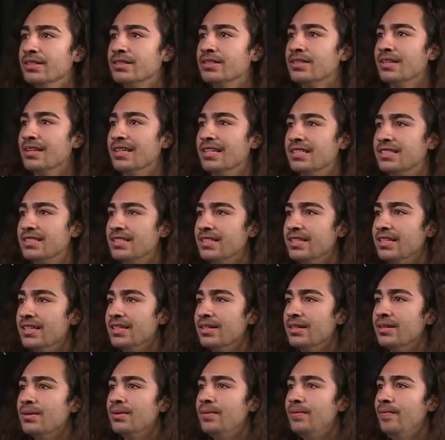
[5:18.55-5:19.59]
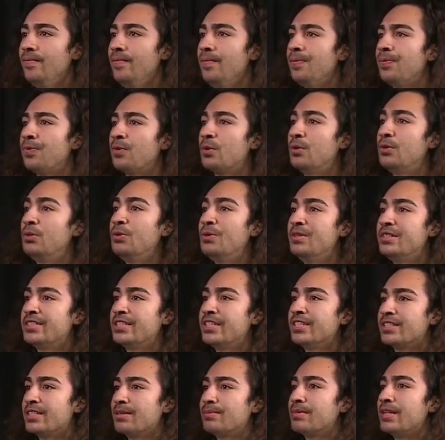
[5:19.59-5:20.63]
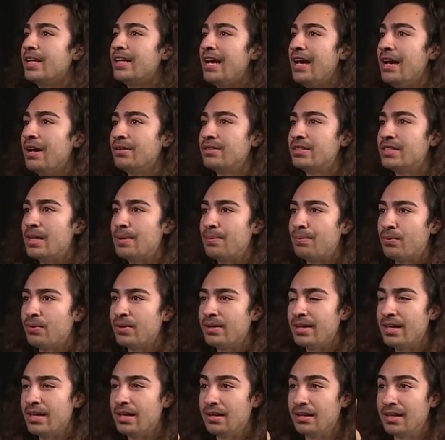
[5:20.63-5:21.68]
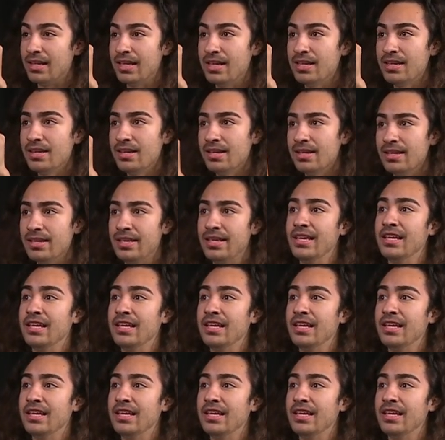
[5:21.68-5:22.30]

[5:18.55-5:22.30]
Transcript: So let's see. We're doing system.out.println.